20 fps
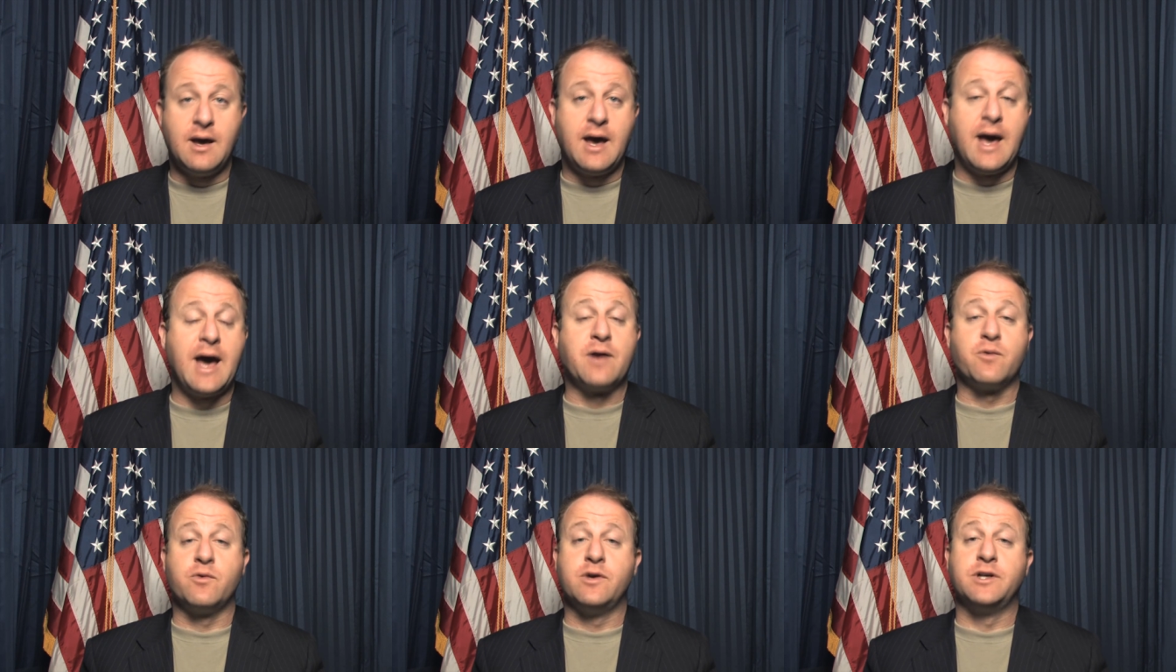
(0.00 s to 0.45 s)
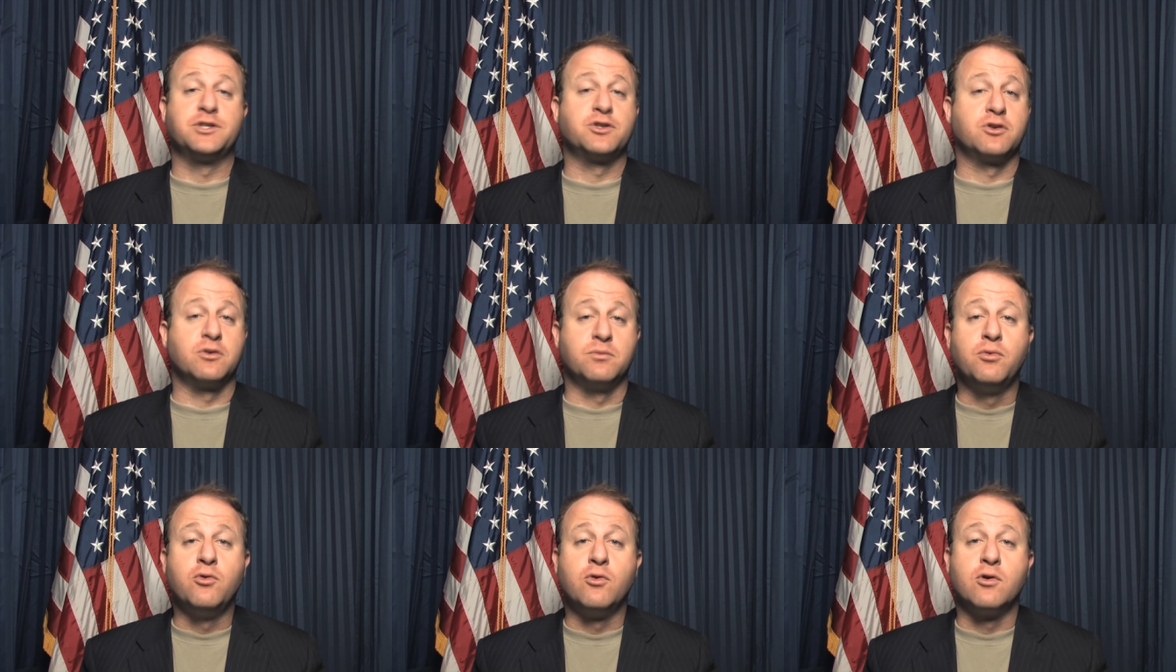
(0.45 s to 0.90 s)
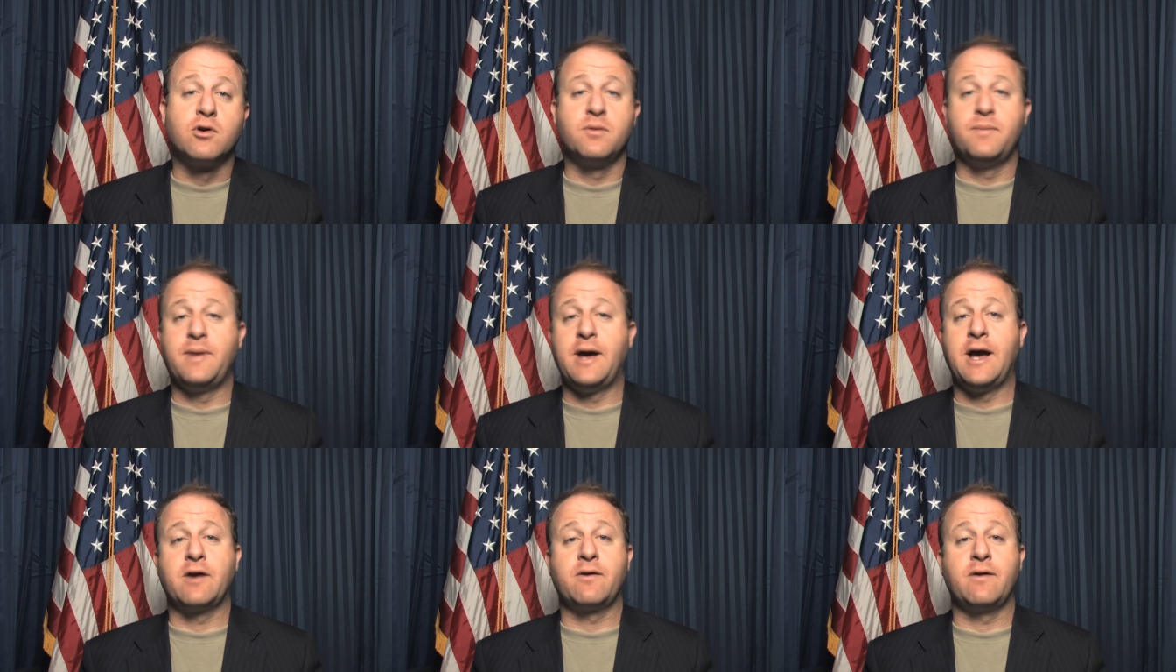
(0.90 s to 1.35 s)
at-risk or
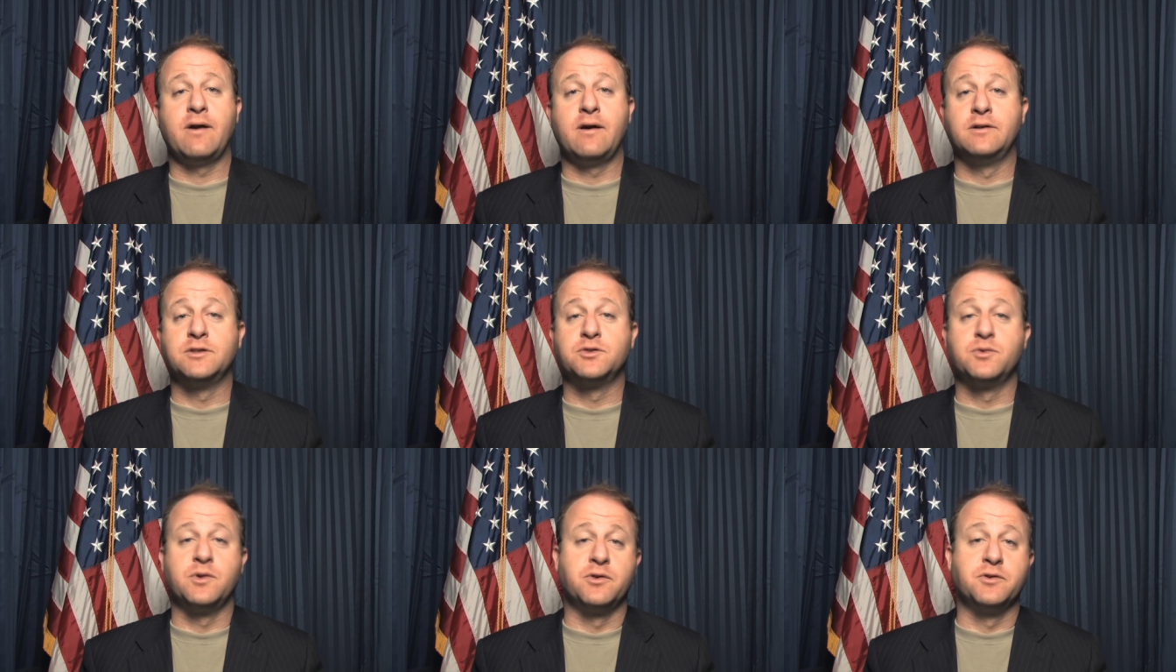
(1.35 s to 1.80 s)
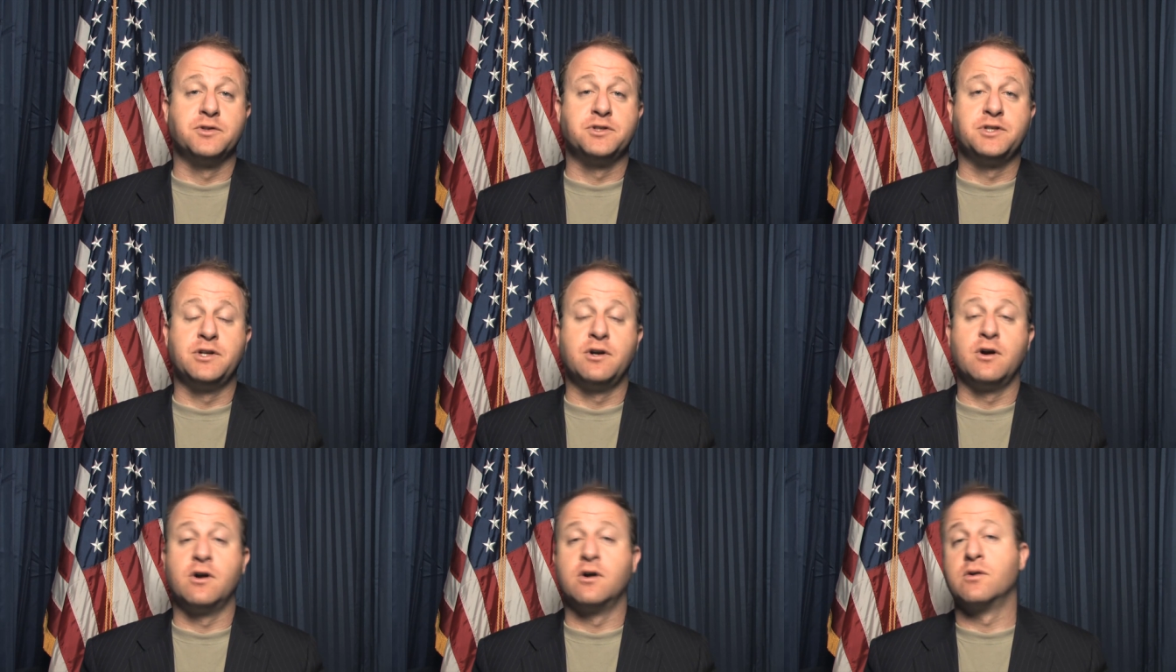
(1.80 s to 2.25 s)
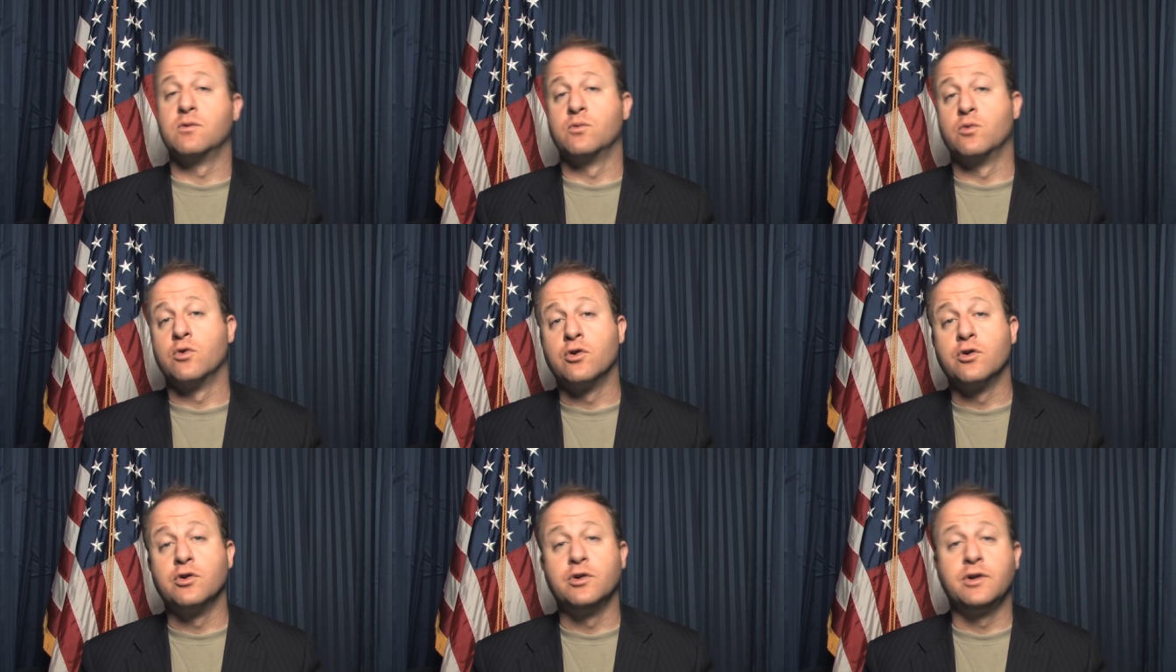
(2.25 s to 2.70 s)
poorer backgrounds, whether it's in our
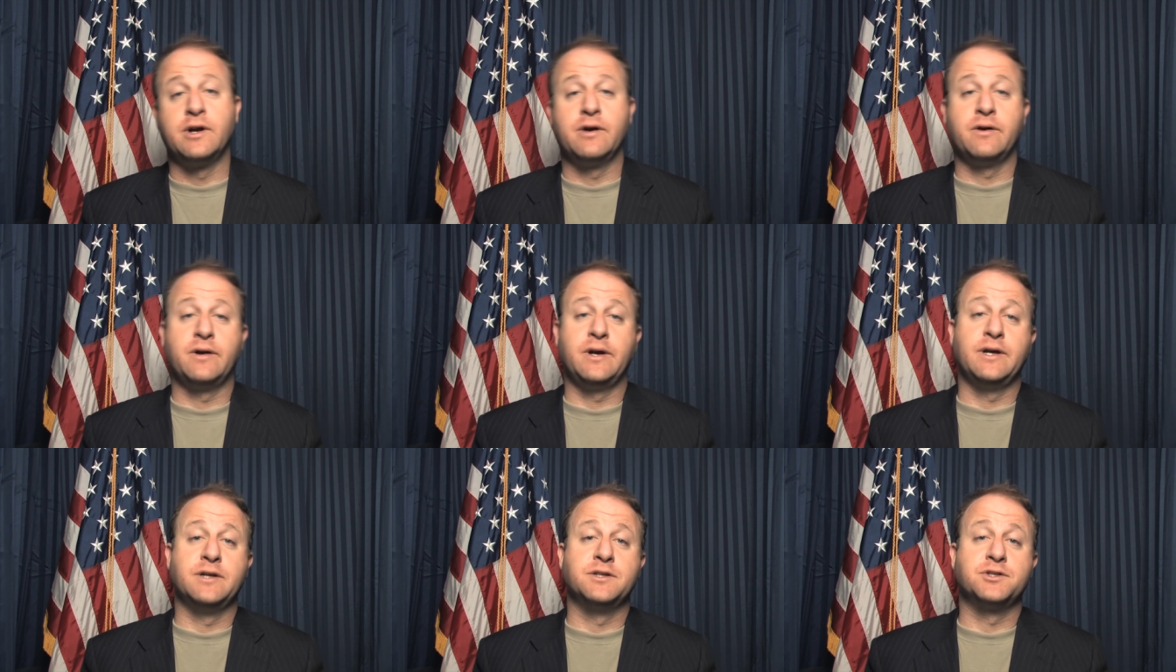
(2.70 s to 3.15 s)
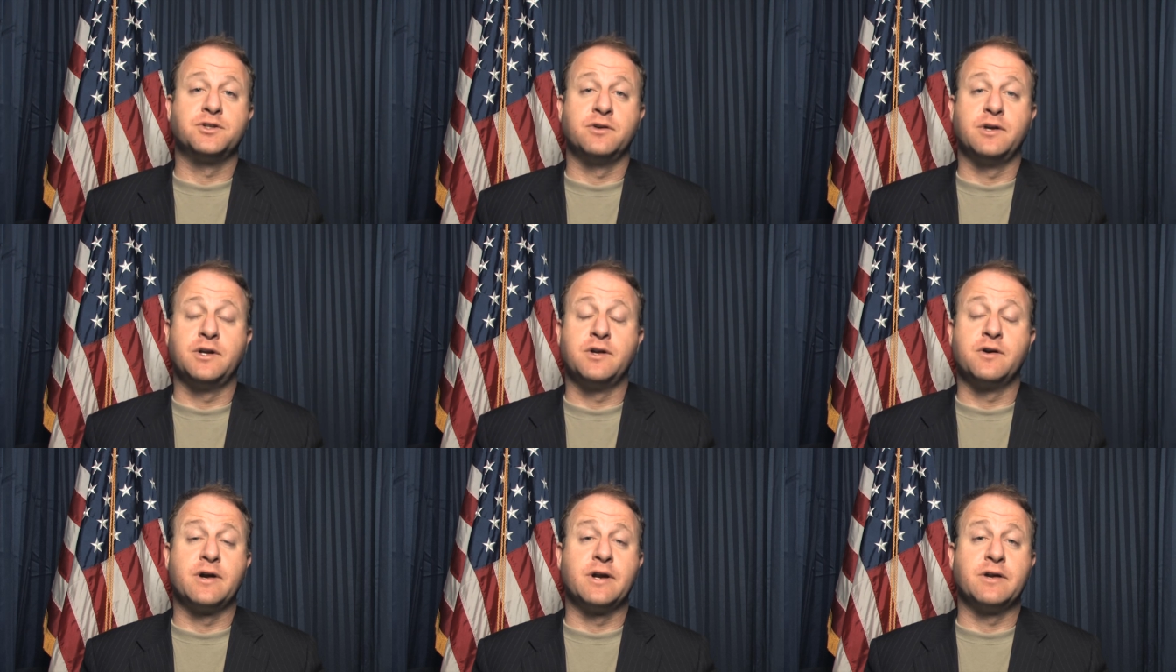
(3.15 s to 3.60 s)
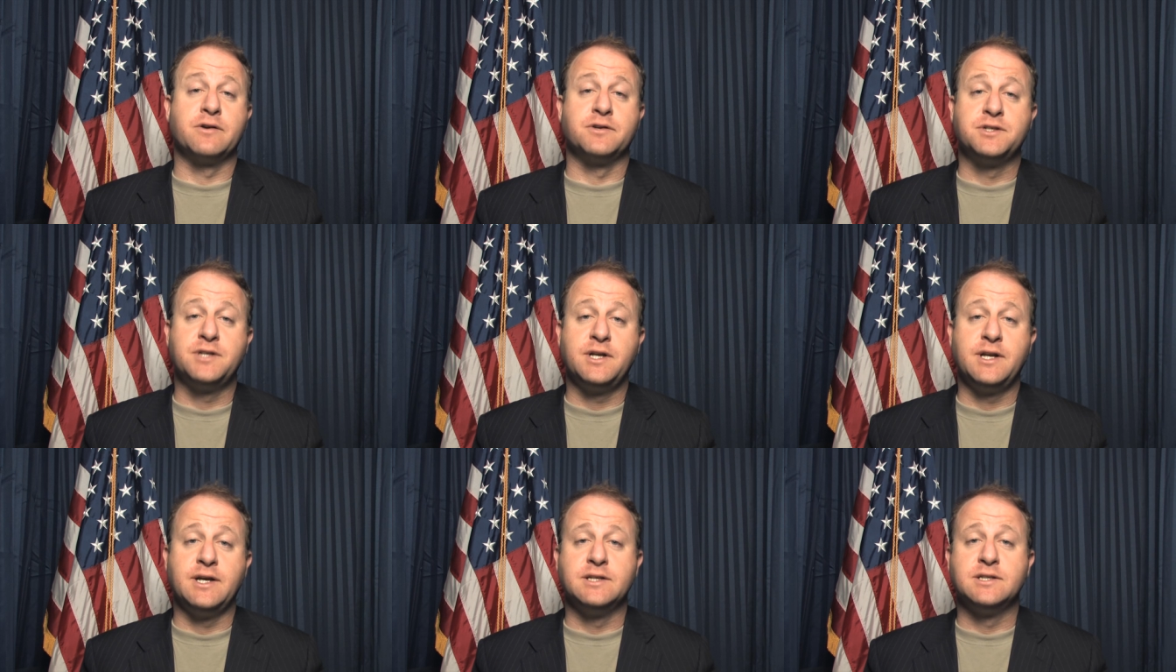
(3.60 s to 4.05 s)
rural areas or in our inner
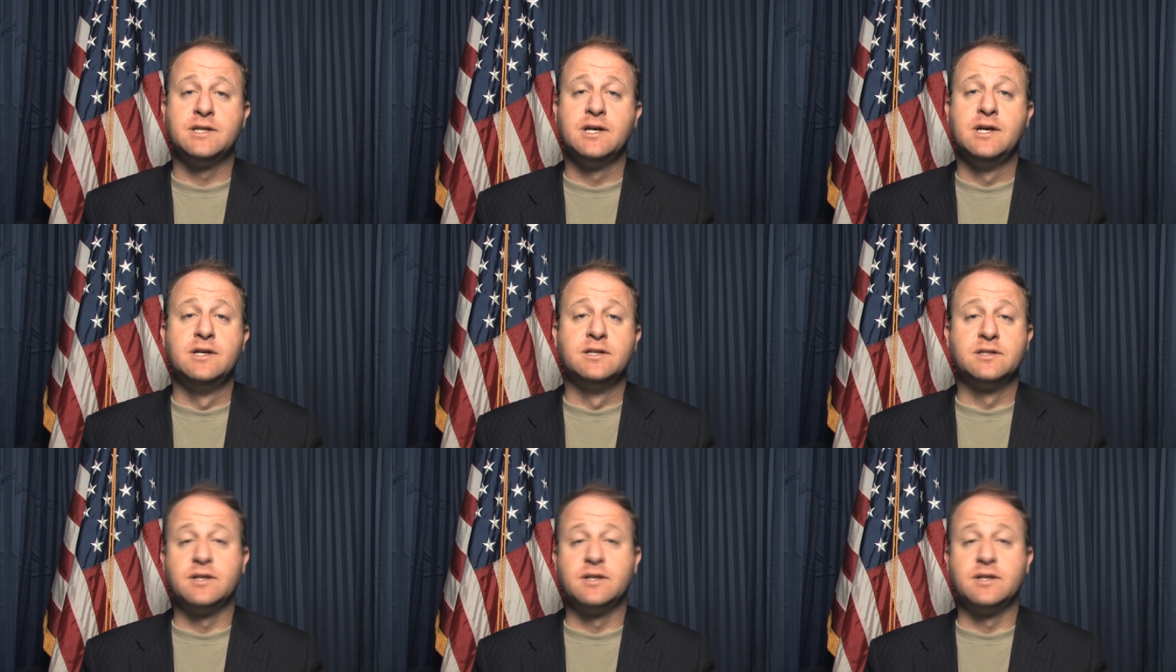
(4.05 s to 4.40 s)
cities,